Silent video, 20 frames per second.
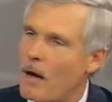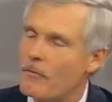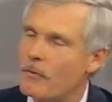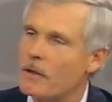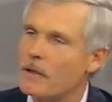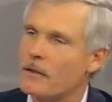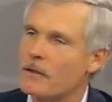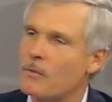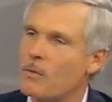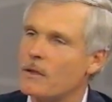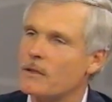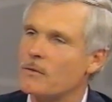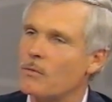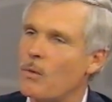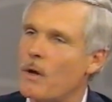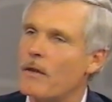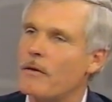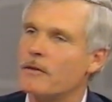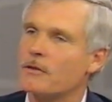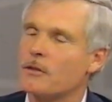really question
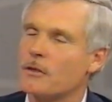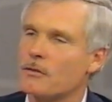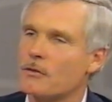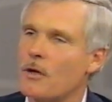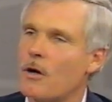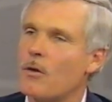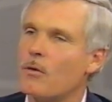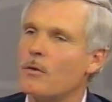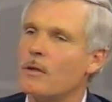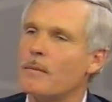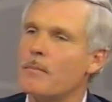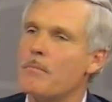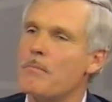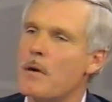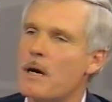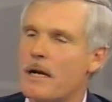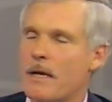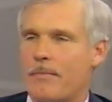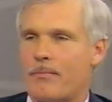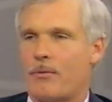whether it's a total
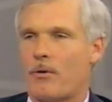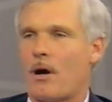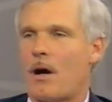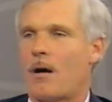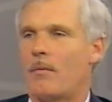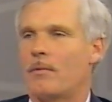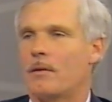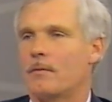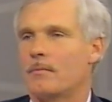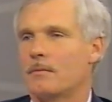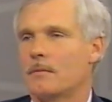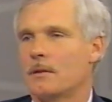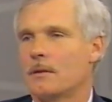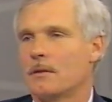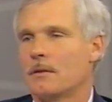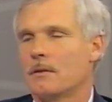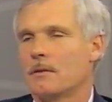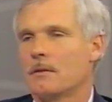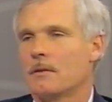money problem.